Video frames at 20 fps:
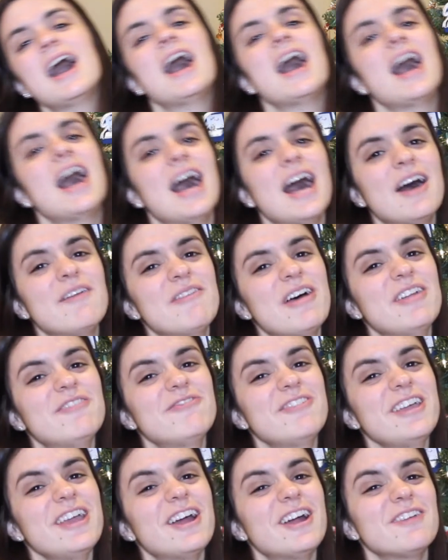And
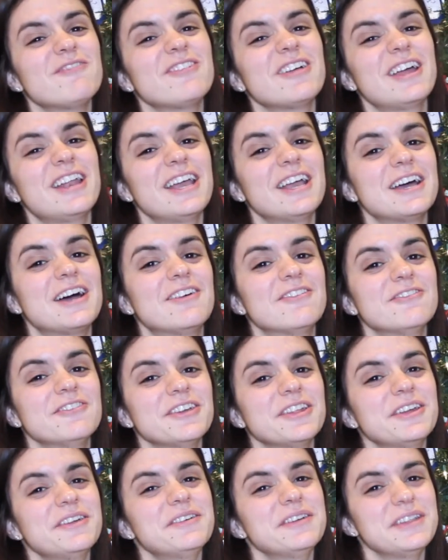we are planning a
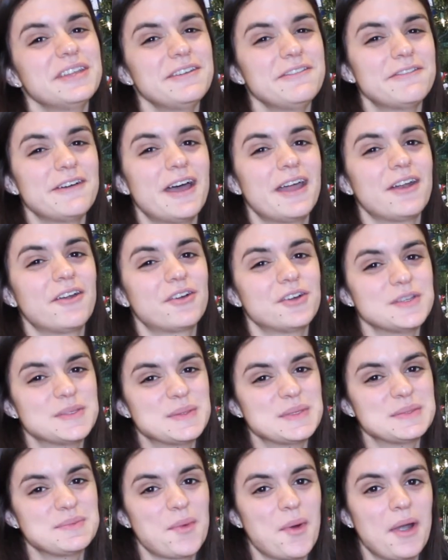really fun
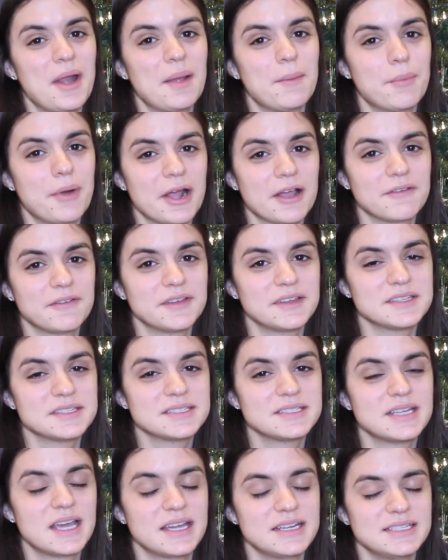Christmas morning
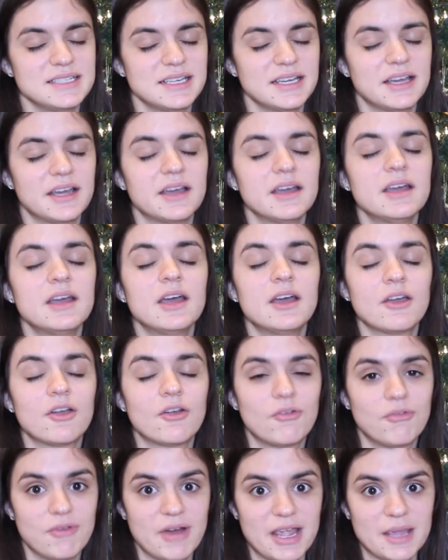breakfast idea,
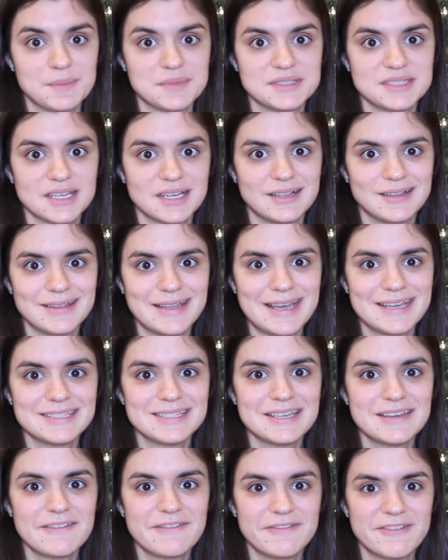crepes, the
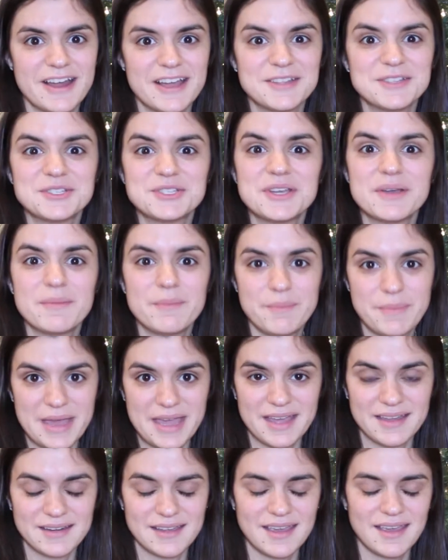classic French
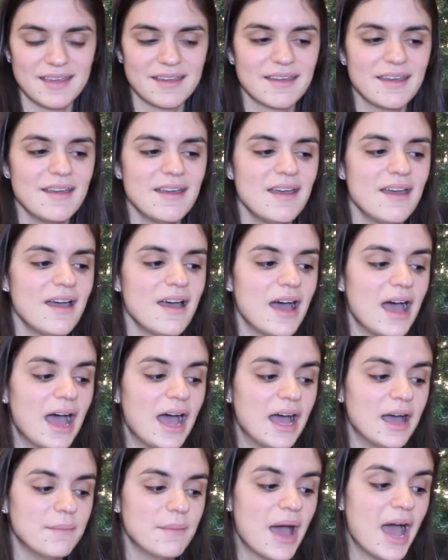pancake.
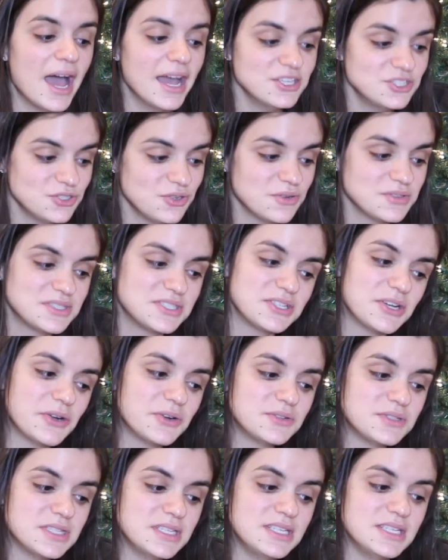I chose to go
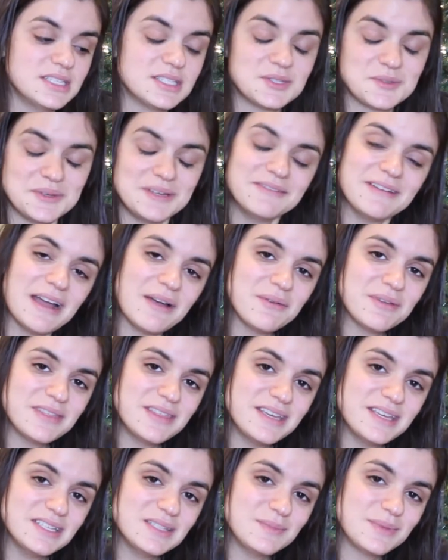the sweet route with
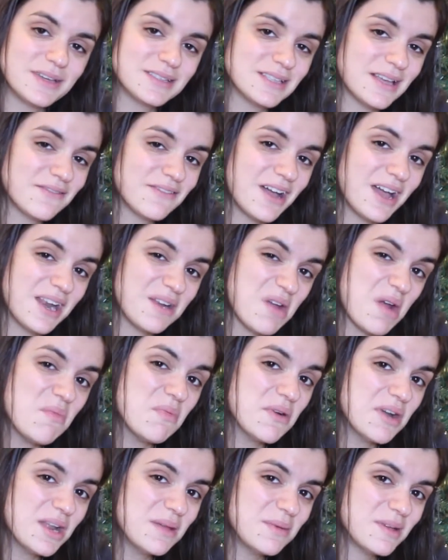these because I've got a
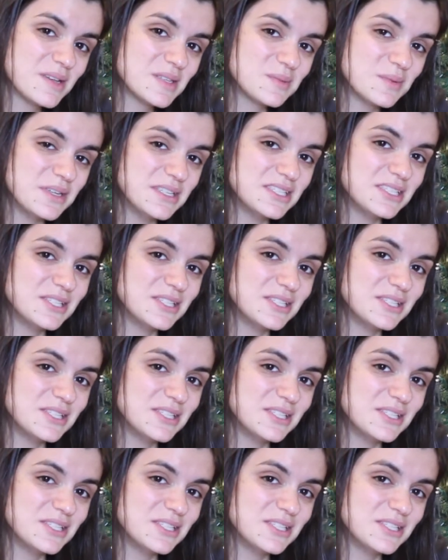pretty big sweet